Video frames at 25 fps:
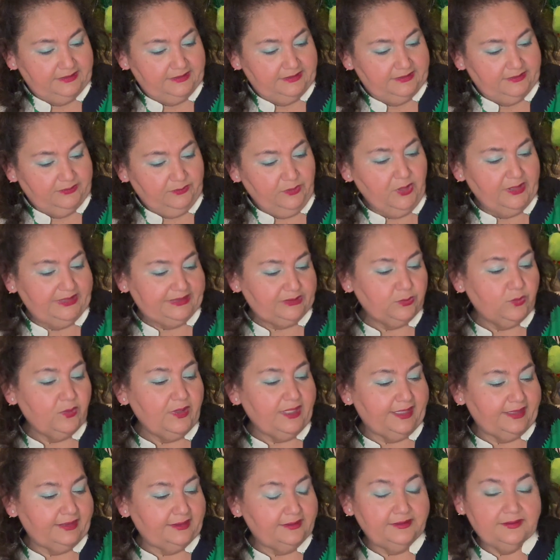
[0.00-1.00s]
Well, it's
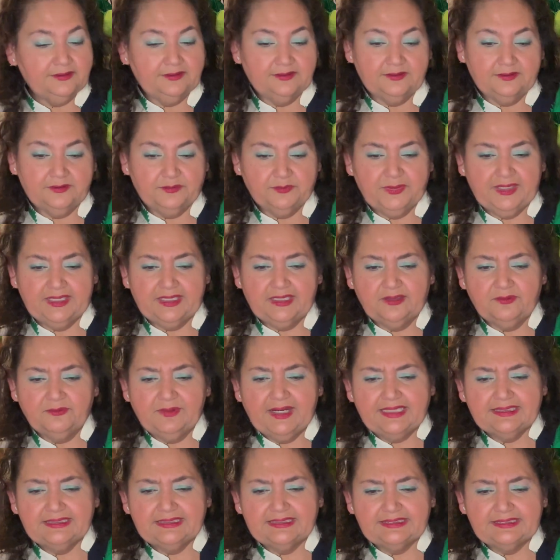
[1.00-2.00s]
one, but why
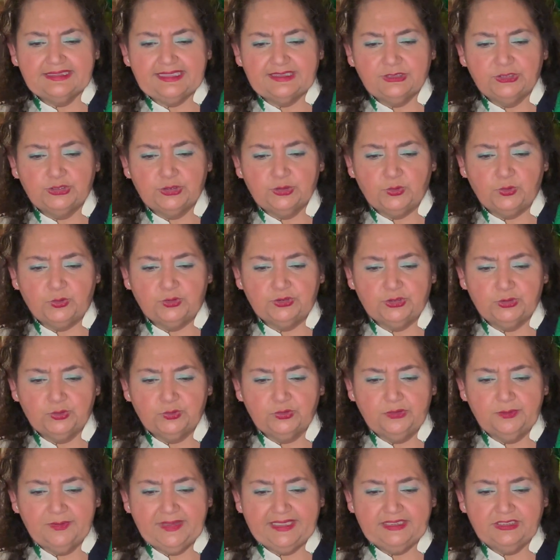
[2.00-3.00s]
does it say dual?
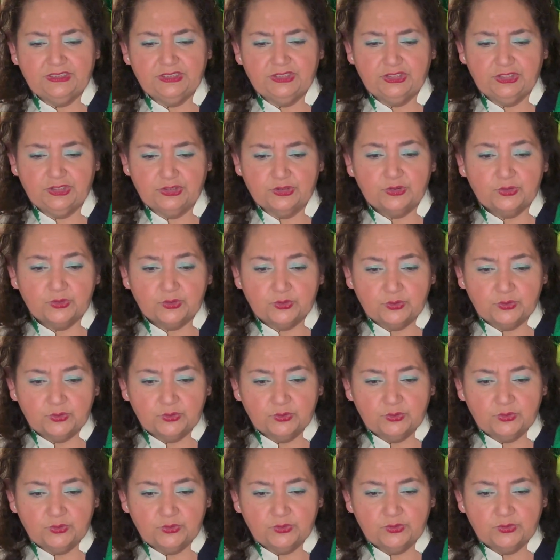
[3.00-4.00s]
Dual means
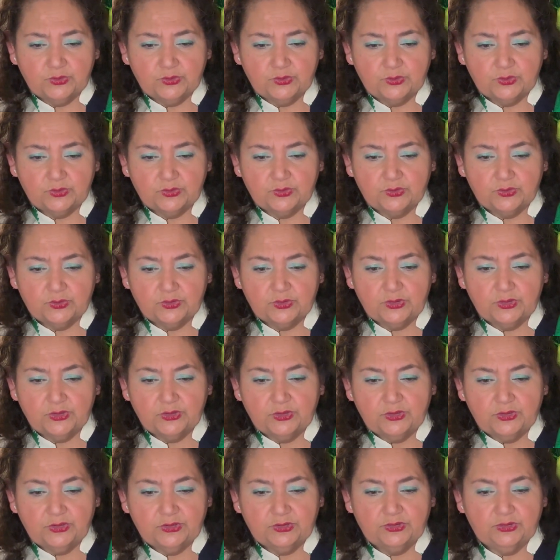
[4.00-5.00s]
two.
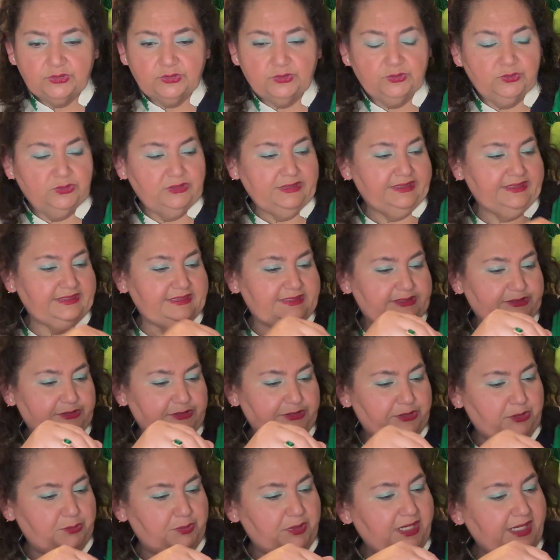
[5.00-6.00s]
Dual
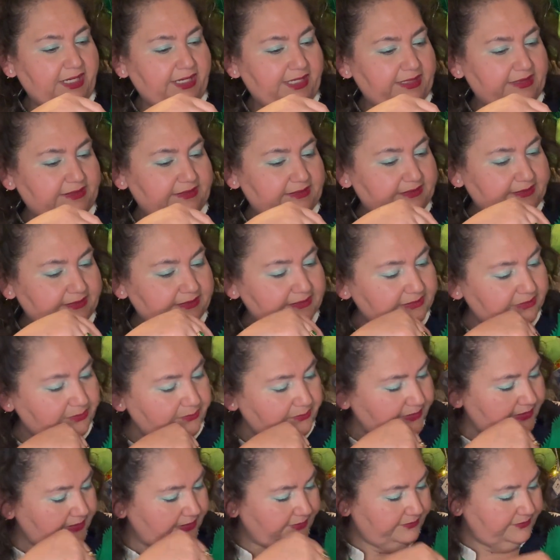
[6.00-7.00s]
exterior pockets. Is there
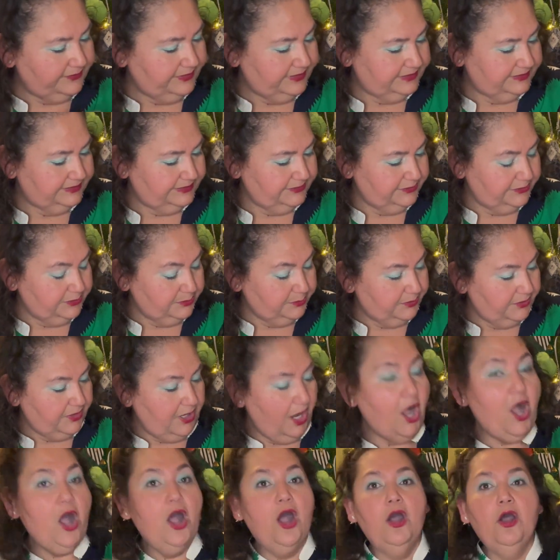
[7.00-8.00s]
another exterior?
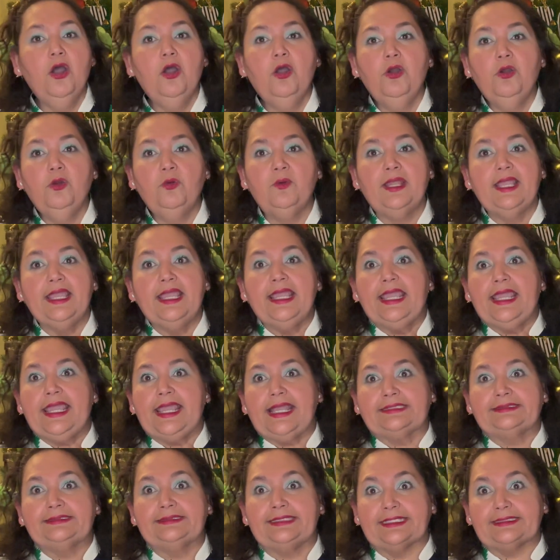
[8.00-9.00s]
Oh,
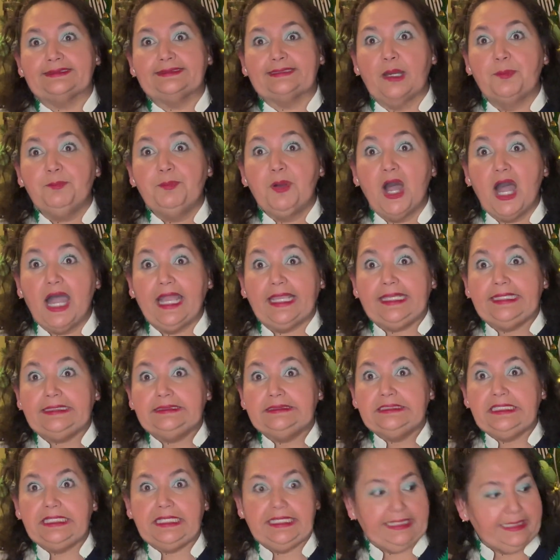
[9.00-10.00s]
is this a pocket,
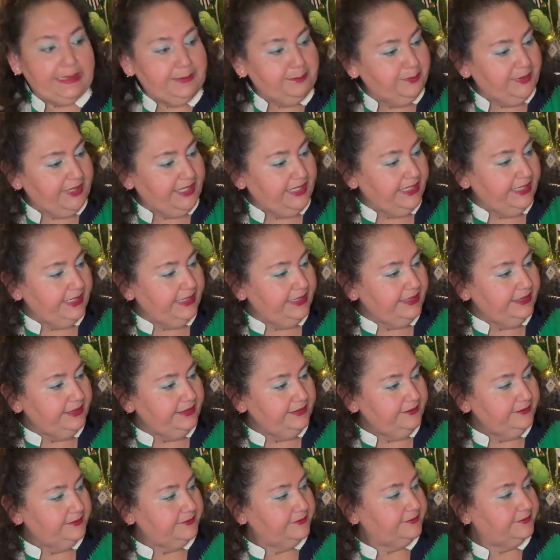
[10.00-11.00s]
Dee Dee
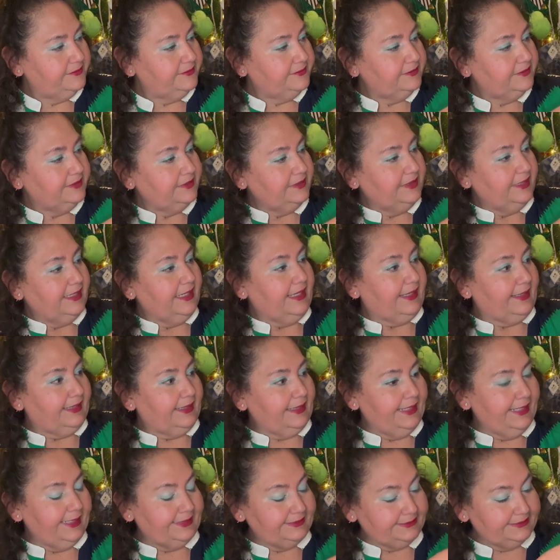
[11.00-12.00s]
Bean?
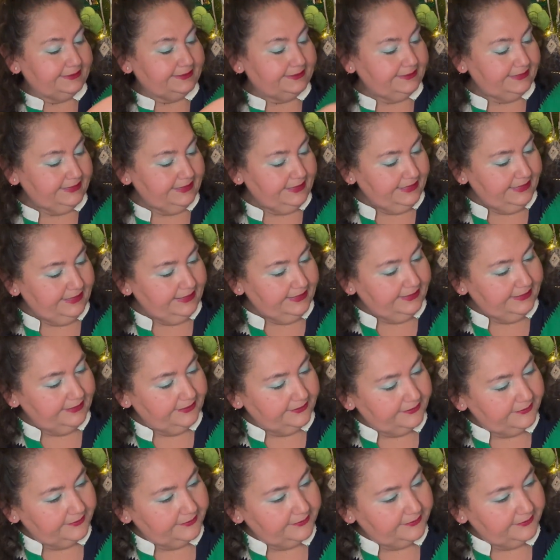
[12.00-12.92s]
Let's see.